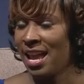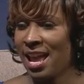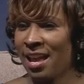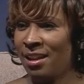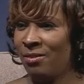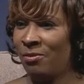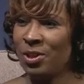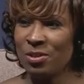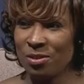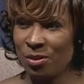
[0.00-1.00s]
And for
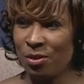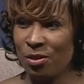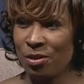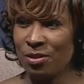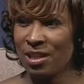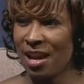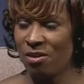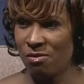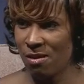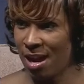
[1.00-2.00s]
those little girls, I
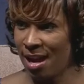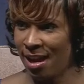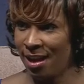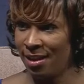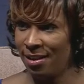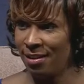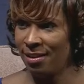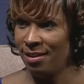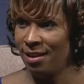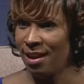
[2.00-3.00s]
cried,
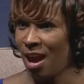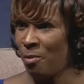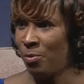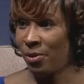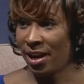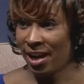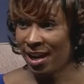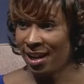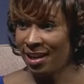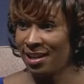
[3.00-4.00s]
I
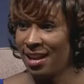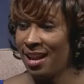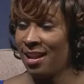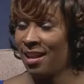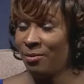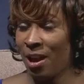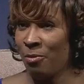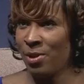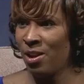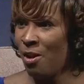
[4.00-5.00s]
prayed, and I
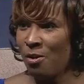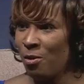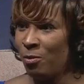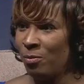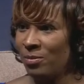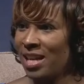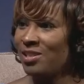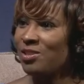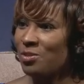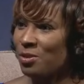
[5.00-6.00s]
went home. That
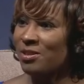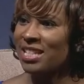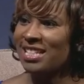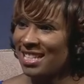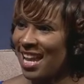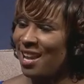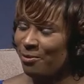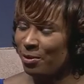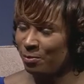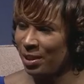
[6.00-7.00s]
story stayed
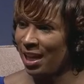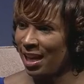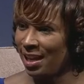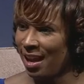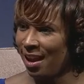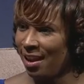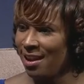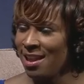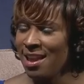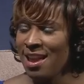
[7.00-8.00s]
with me that day,
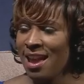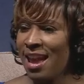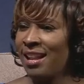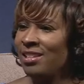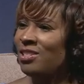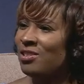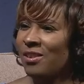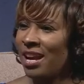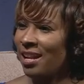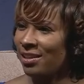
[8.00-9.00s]
and I just
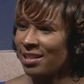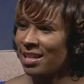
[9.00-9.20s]
cried out to